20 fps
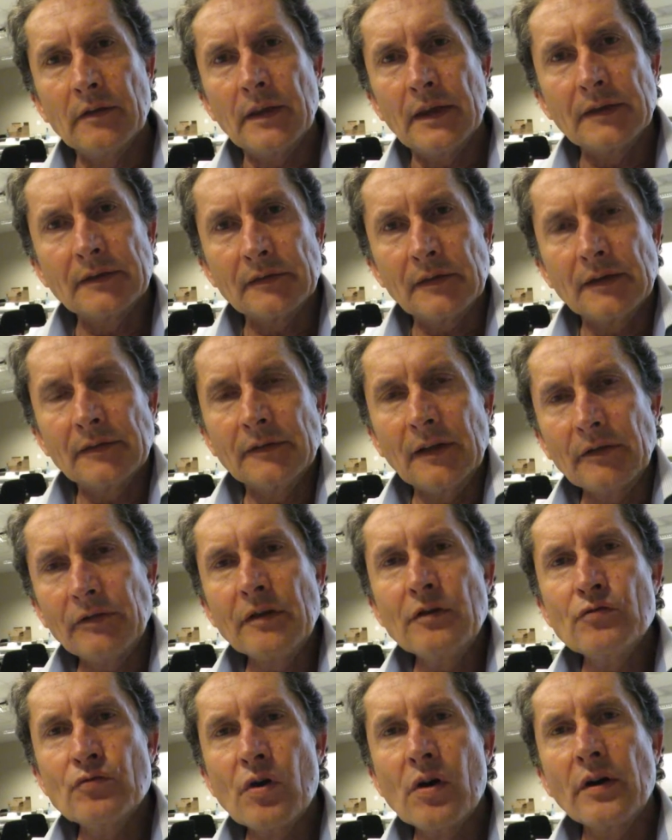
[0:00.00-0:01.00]
there's
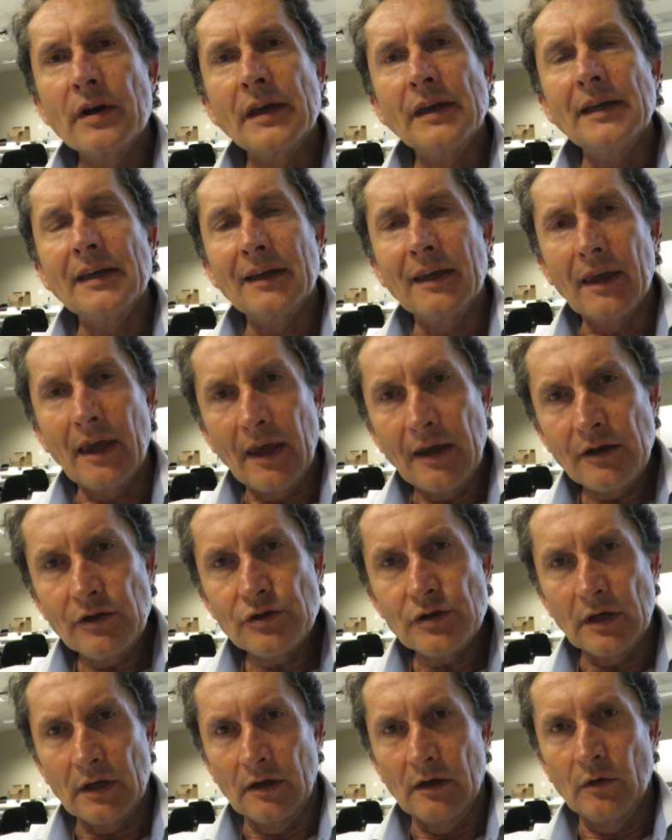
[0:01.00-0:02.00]
nothing wrong in
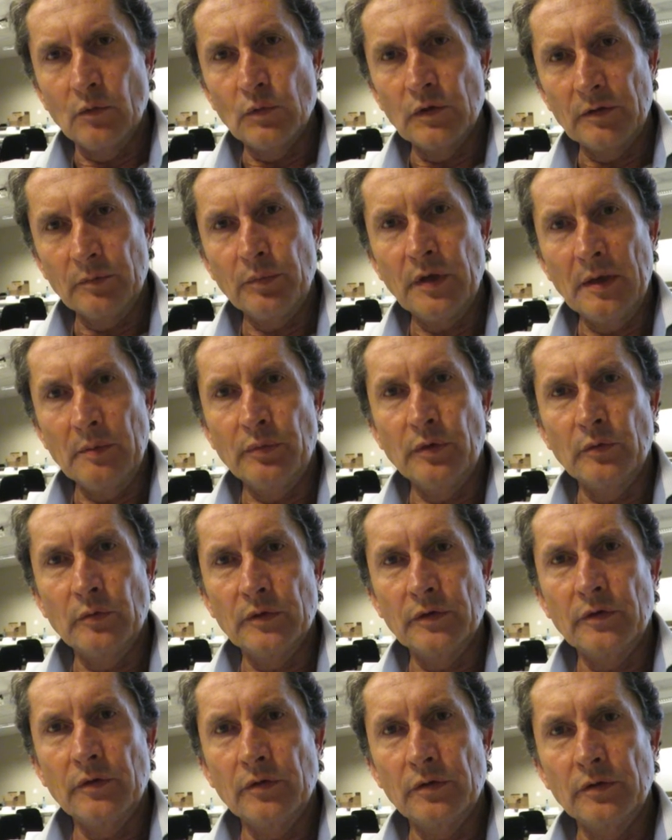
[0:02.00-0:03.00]
engaging with
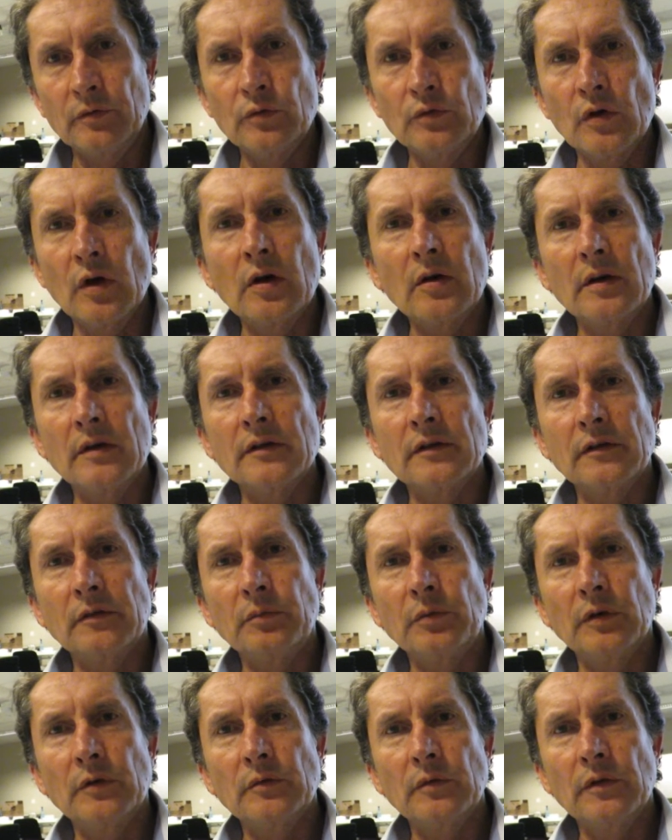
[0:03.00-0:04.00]
people who are in
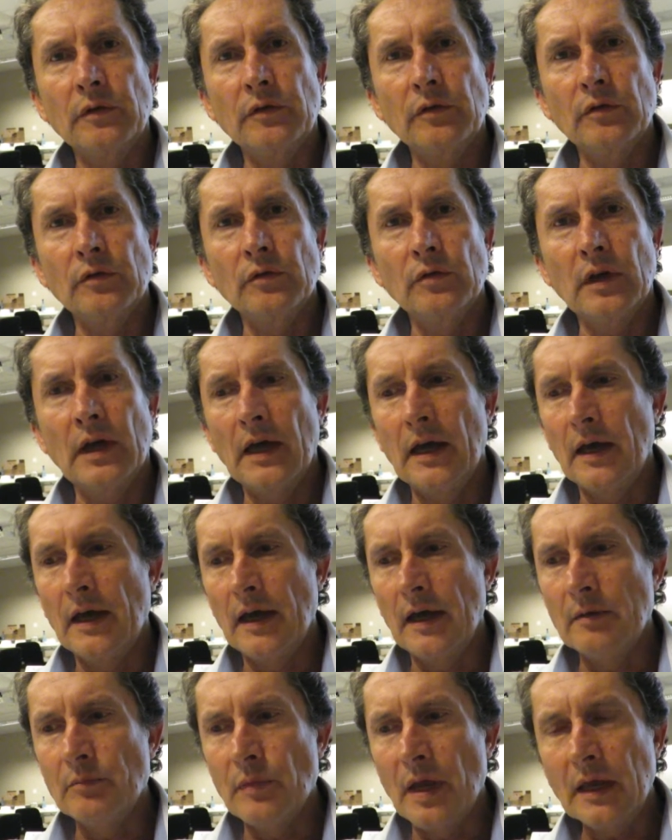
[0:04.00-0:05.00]
dispute with you
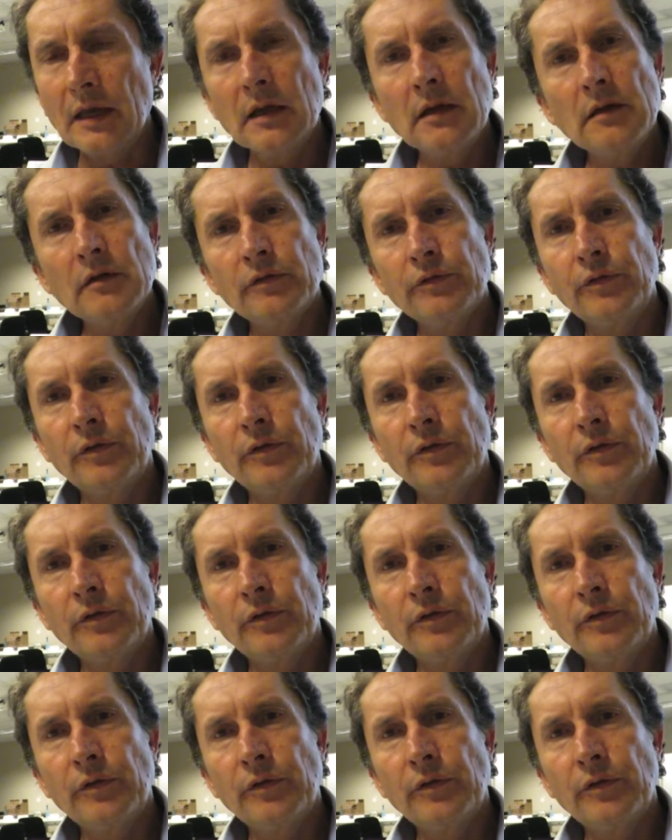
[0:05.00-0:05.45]
and making the